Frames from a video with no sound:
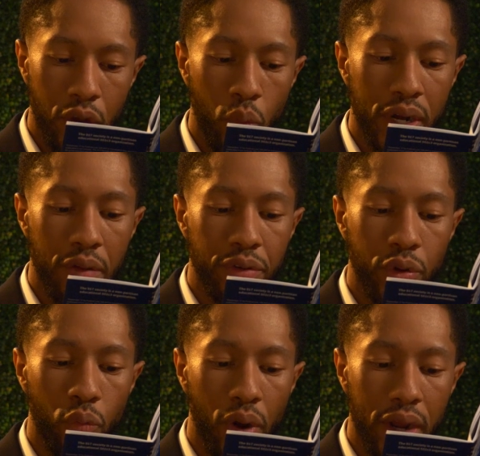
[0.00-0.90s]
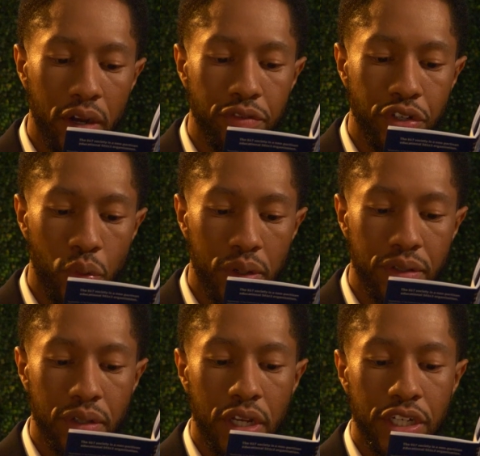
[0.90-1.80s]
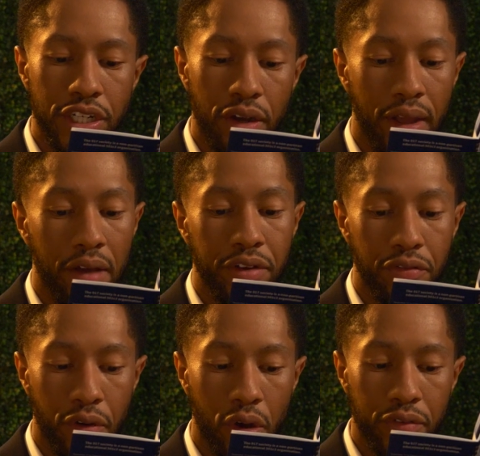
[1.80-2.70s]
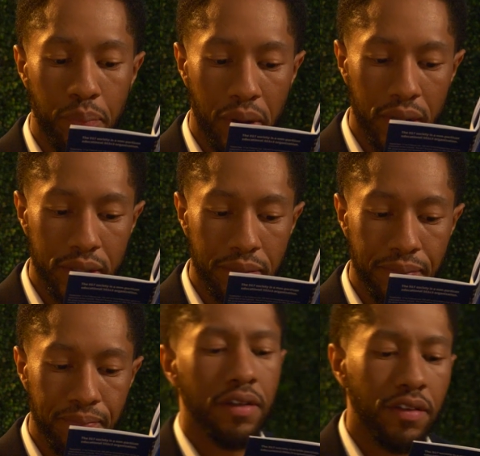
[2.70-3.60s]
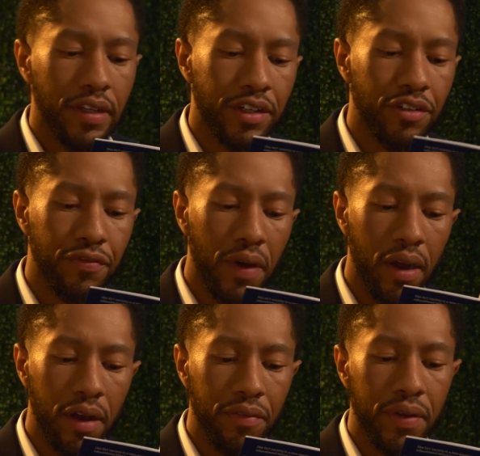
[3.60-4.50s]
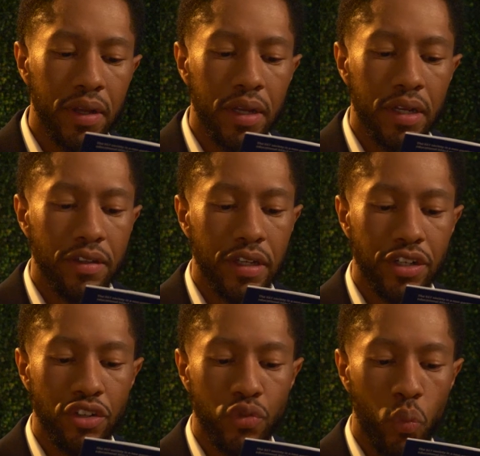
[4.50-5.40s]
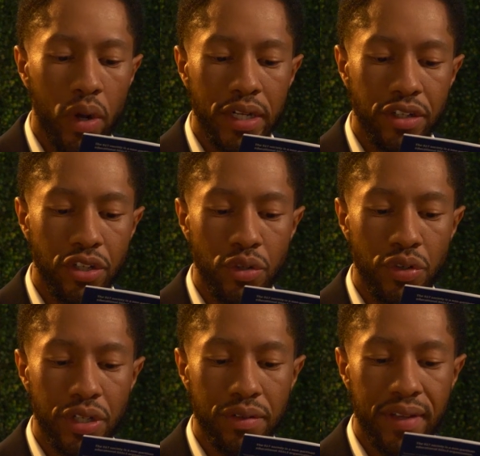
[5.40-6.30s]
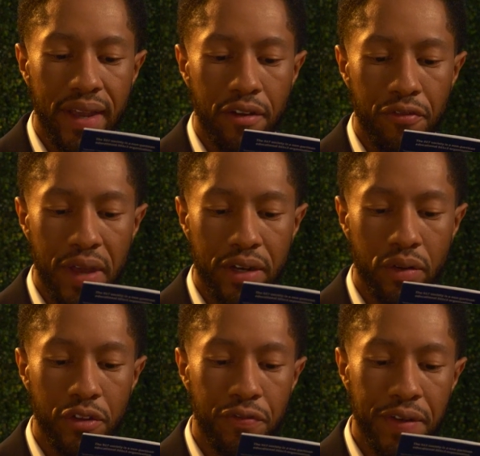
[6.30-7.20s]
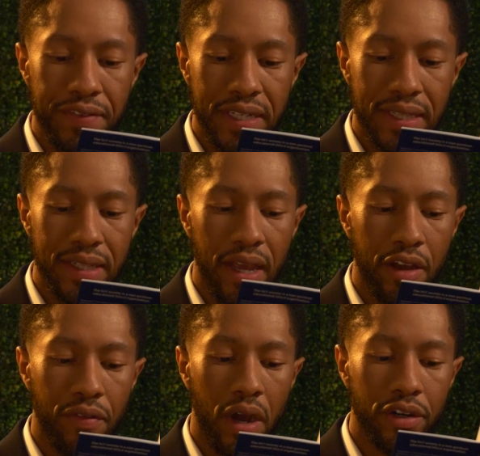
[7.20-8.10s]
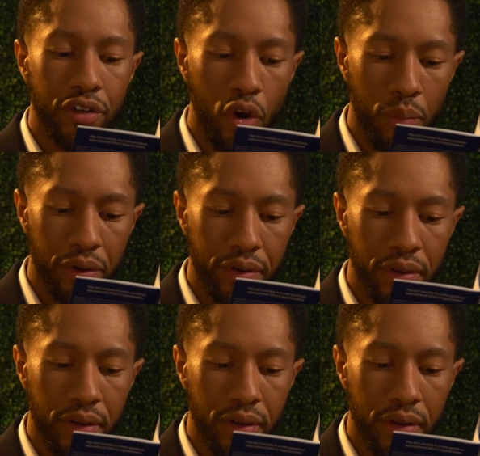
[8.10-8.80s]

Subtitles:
whenever the right of choice shall have devolved upon them. Section 5. Sections 1 and 2 shall take effect on the 15th day of October